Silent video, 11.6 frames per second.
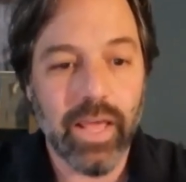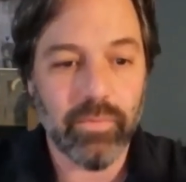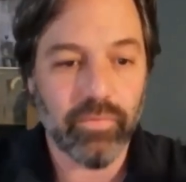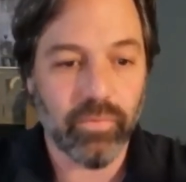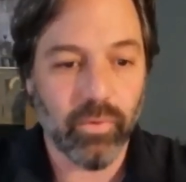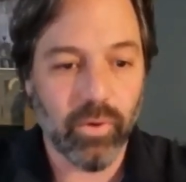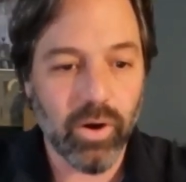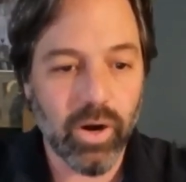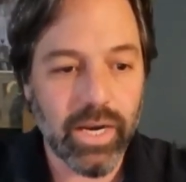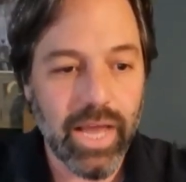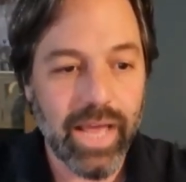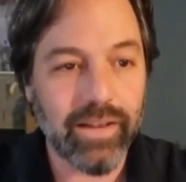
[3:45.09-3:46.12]
before
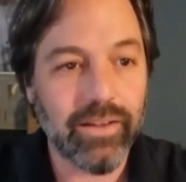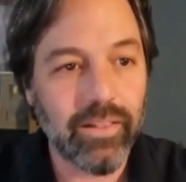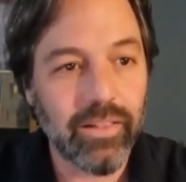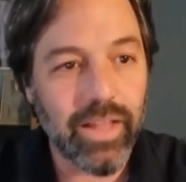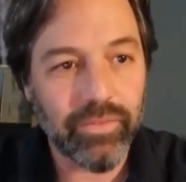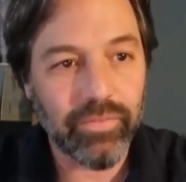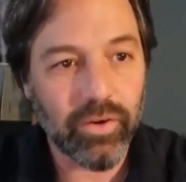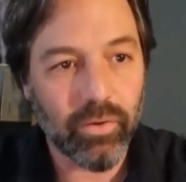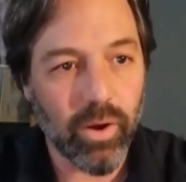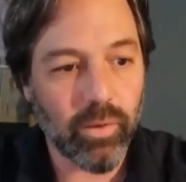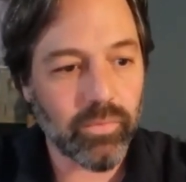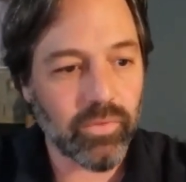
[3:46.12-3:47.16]
and had left
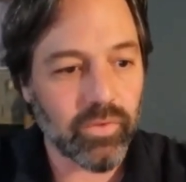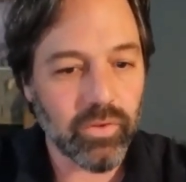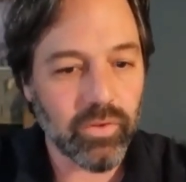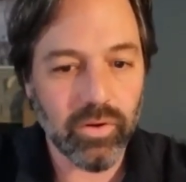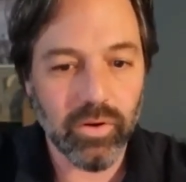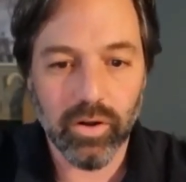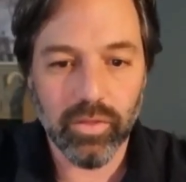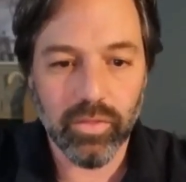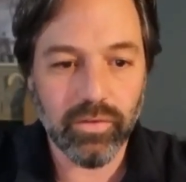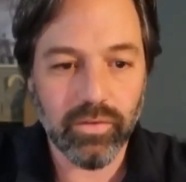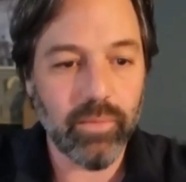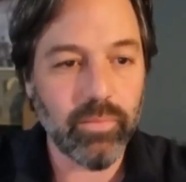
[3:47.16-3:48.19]
crumbs on the
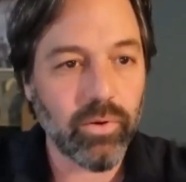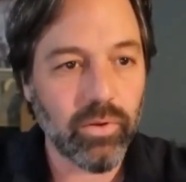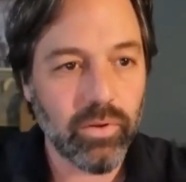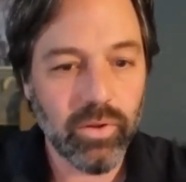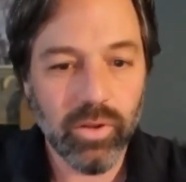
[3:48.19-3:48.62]
table.